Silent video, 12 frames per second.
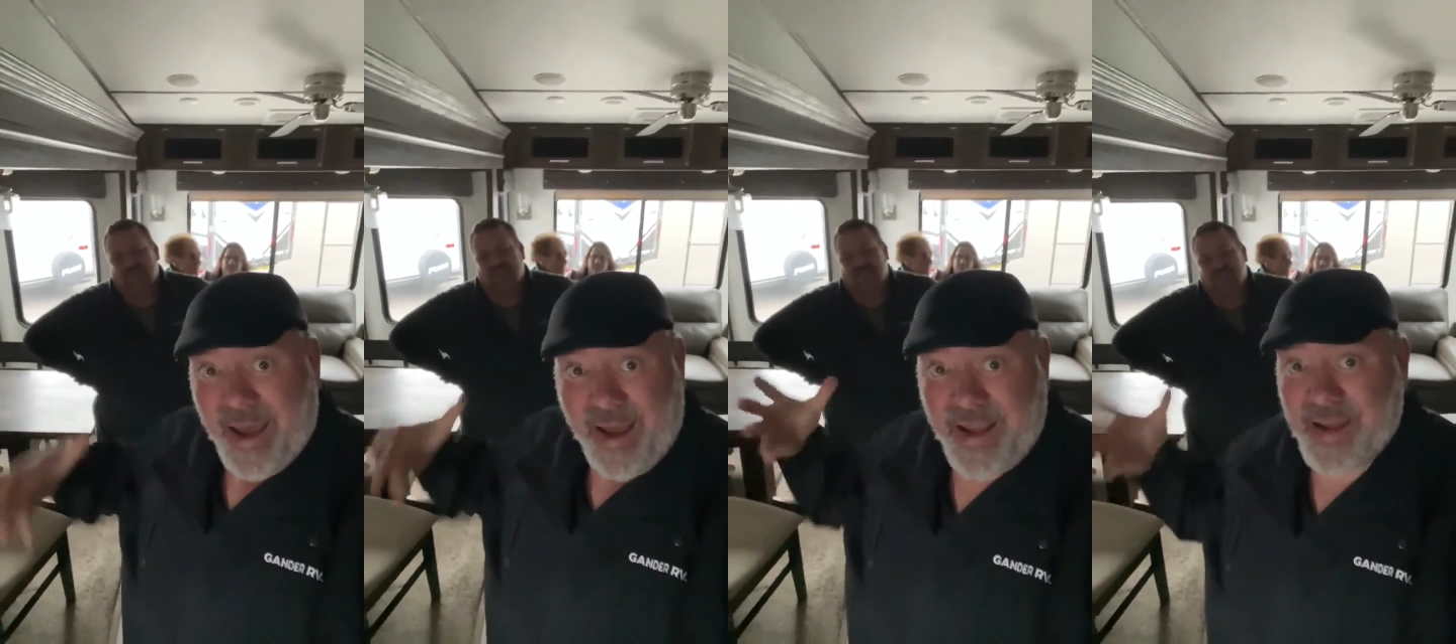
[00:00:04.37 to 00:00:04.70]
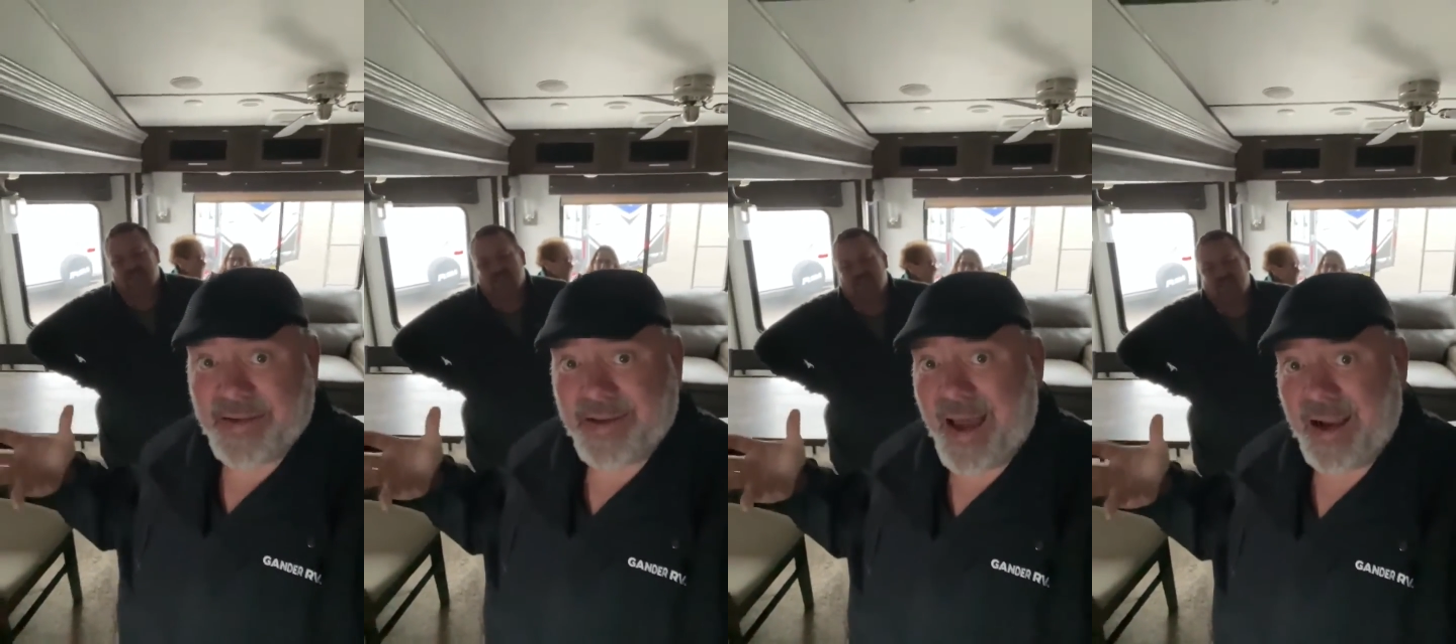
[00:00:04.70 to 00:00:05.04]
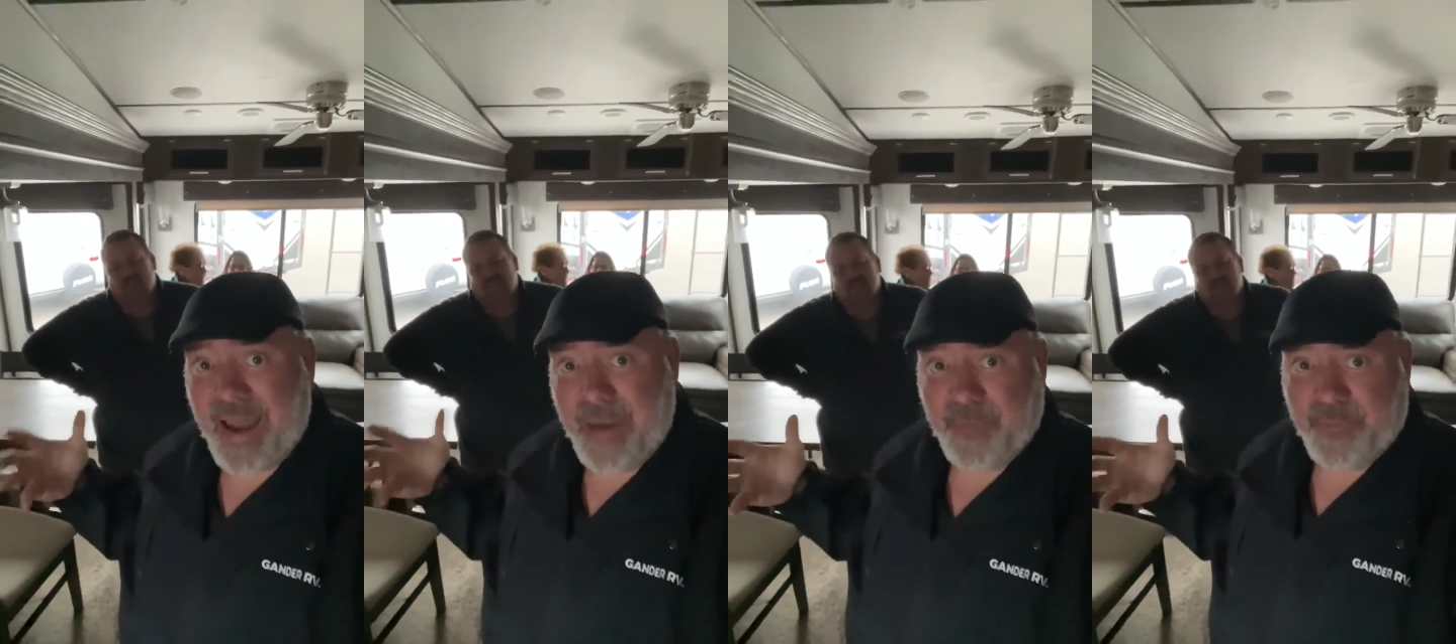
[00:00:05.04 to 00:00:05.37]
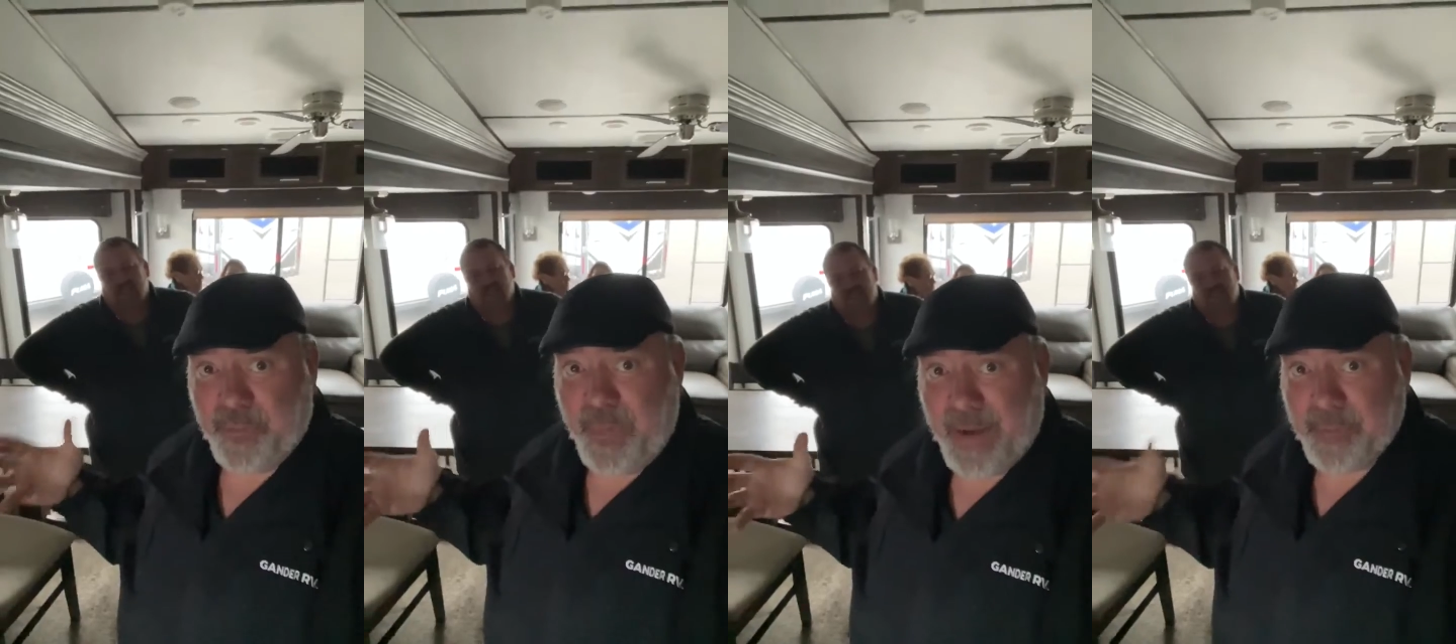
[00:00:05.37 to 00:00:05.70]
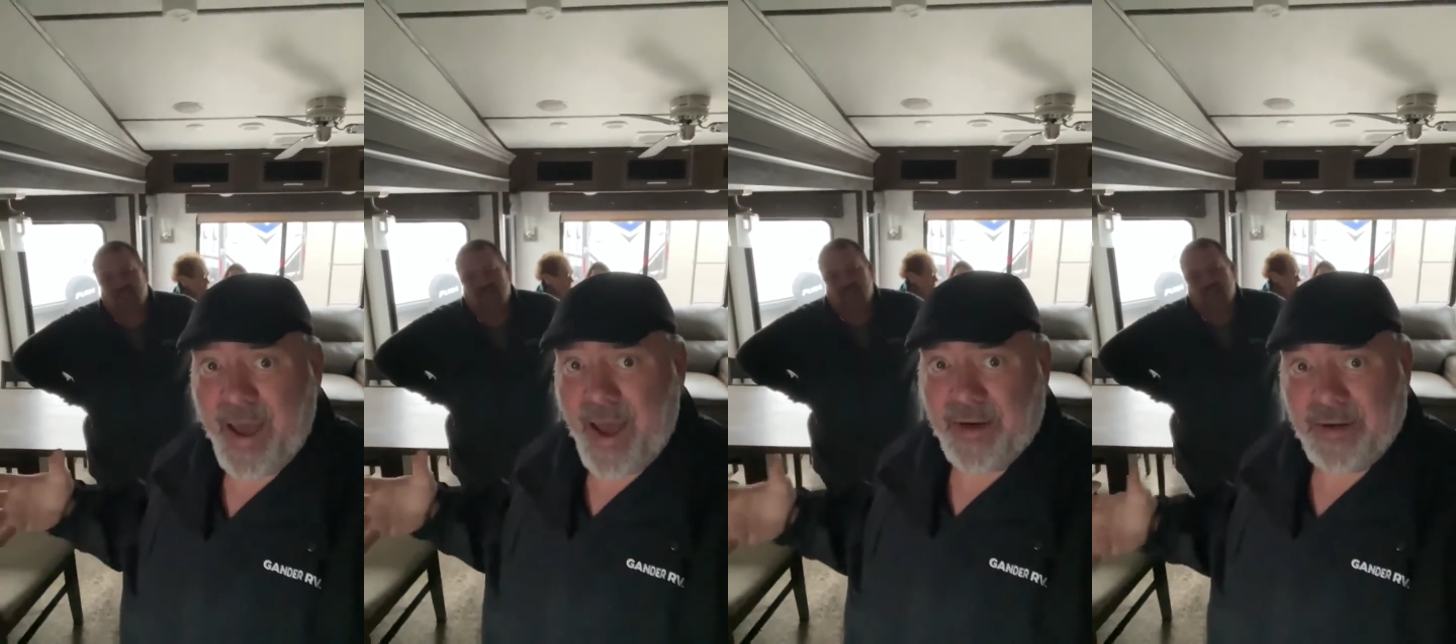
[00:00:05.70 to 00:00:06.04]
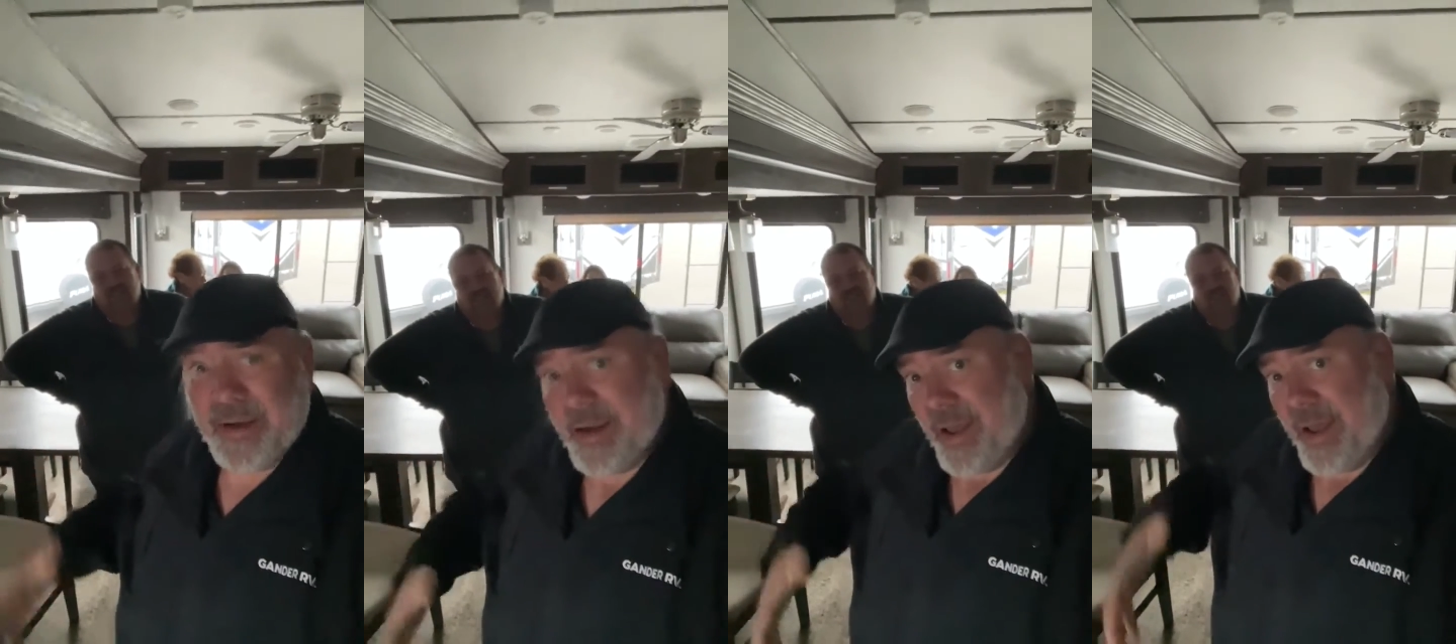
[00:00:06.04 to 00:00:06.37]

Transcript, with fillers: and he is Sky Camper from Big Ben,